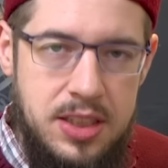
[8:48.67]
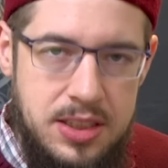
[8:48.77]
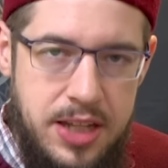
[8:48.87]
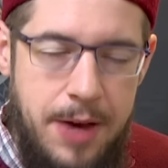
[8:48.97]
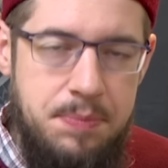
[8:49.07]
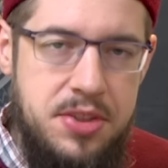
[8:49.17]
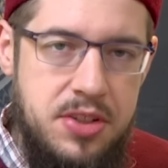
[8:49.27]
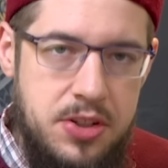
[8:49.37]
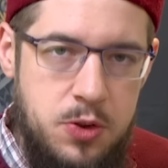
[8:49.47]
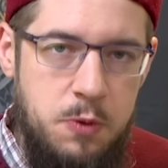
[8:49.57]
It tempts
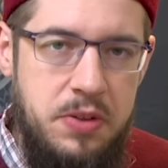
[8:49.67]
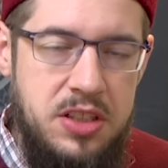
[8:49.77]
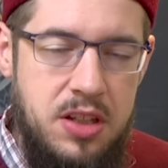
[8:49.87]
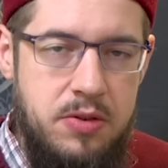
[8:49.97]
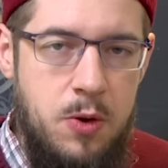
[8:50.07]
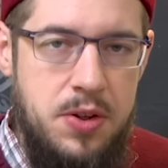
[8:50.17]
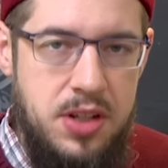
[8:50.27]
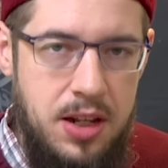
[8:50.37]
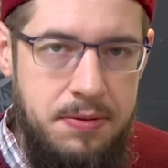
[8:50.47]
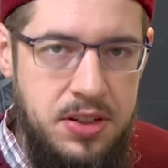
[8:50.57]
the Sufis to throw the
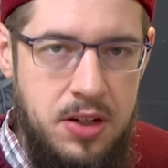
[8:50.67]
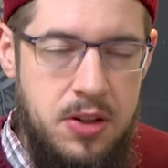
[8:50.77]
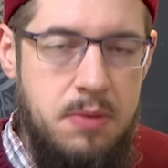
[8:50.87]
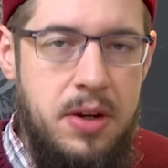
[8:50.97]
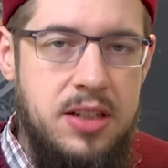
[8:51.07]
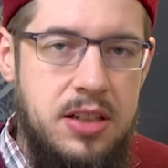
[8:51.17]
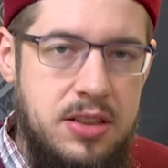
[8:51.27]
Salafis under the bus.